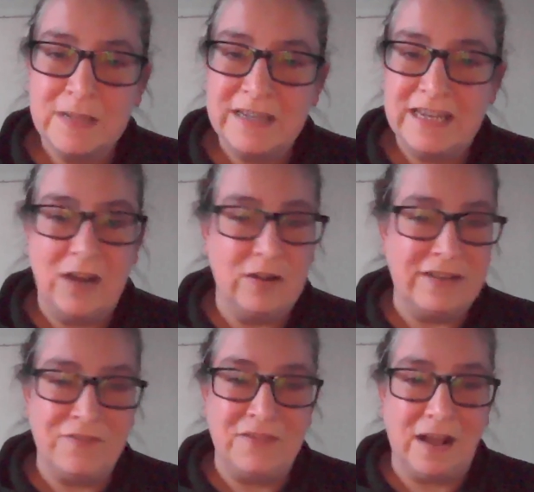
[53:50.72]
You got
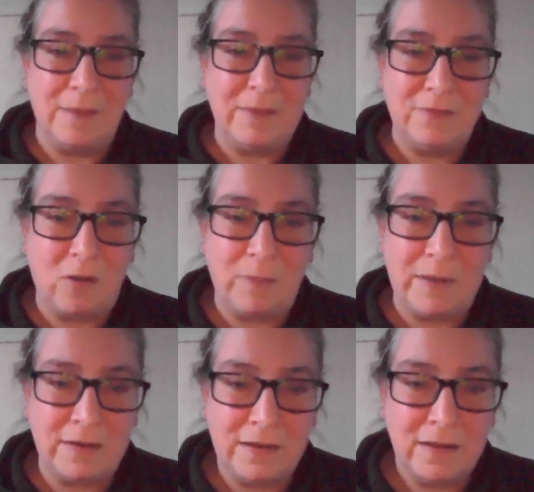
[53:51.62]
different types of
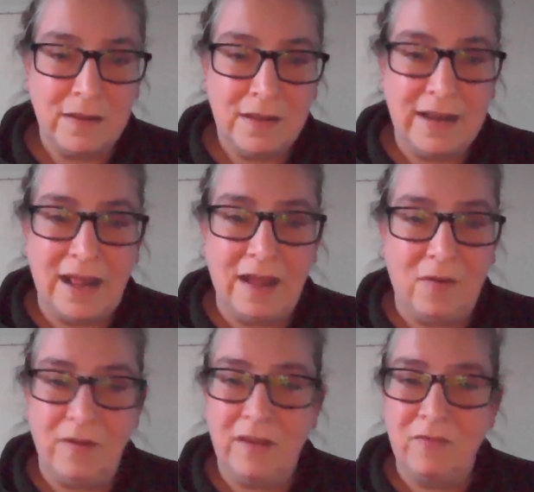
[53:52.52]
robin.
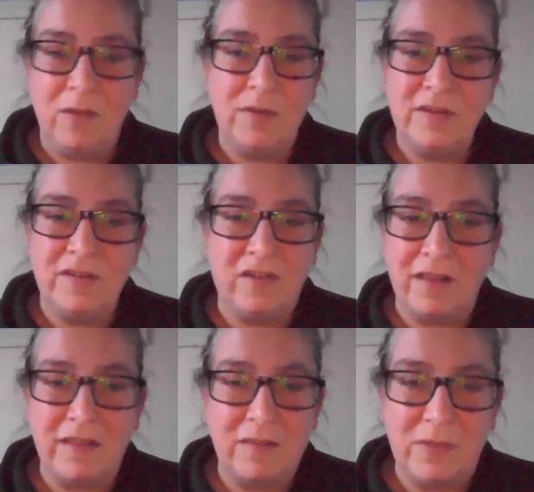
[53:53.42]
Now, if we were to try
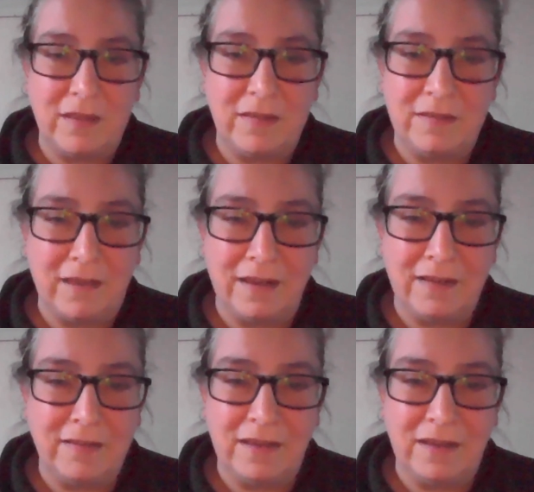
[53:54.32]
this with
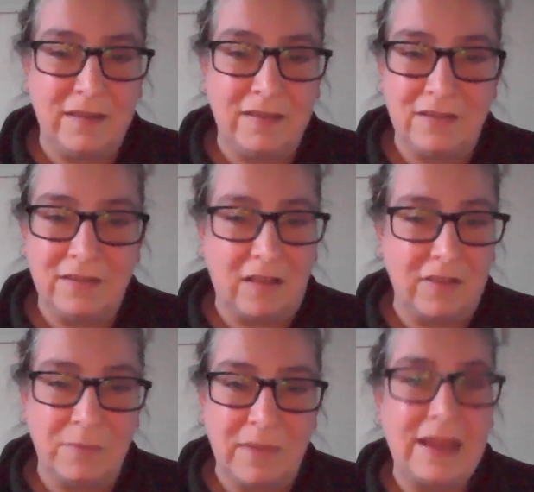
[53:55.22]
insects, it just
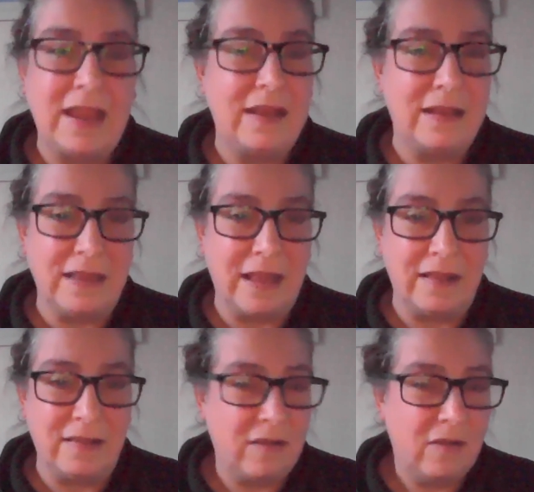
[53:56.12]
doesn't make any
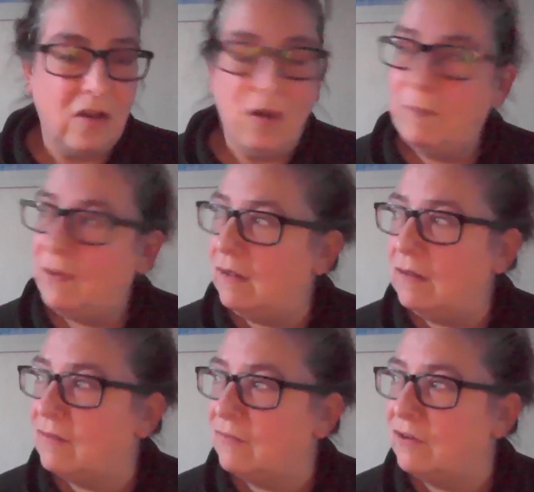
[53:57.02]
sense.
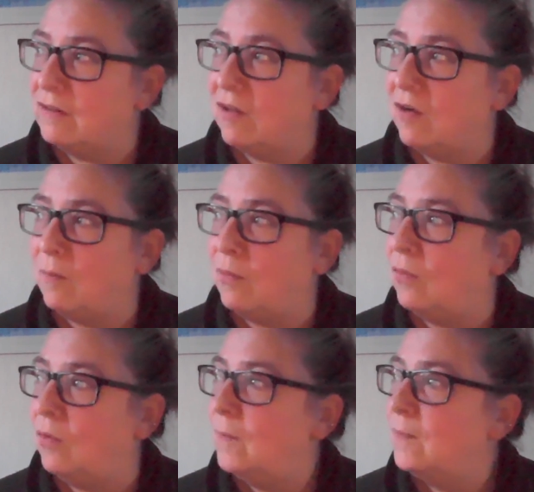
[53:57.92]
Plus, for
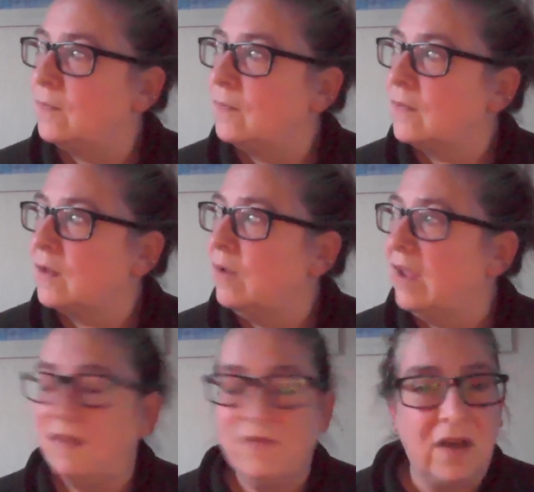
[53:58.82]
example, we
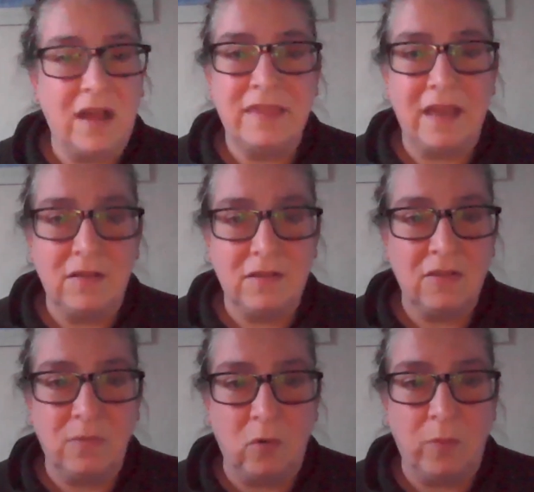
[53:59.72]
have 5,000
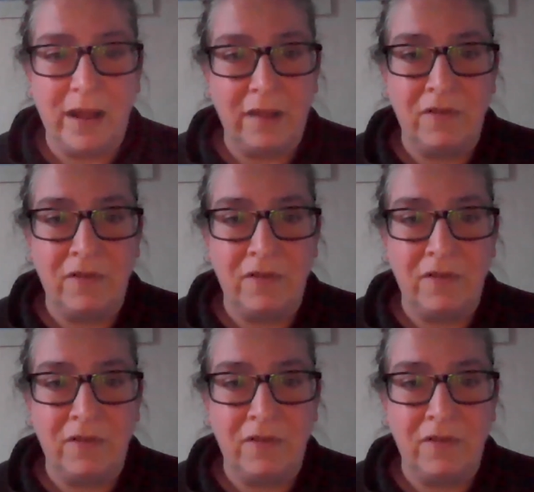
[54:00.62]
small black